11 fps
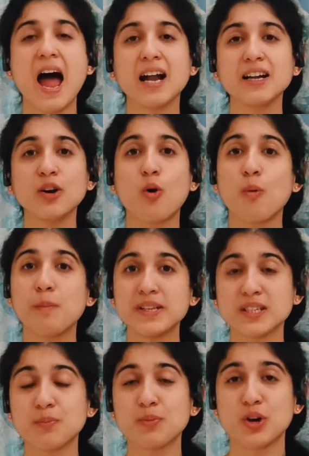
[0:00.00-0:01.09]
and
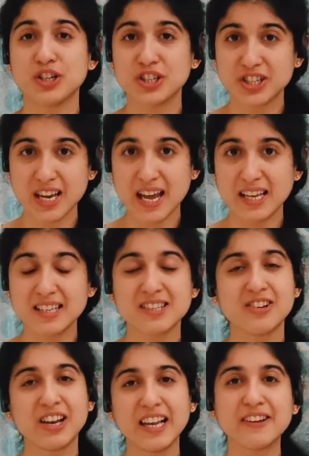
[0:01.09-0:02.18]
opens up your
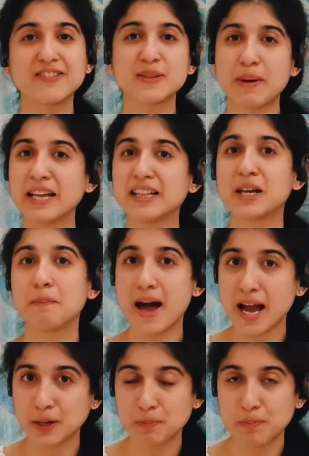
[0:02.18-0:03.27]
chest, relieves minor
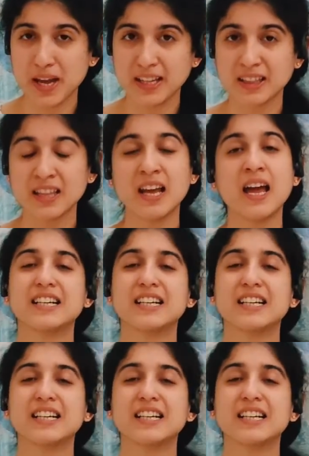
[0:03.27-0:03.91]
back pain.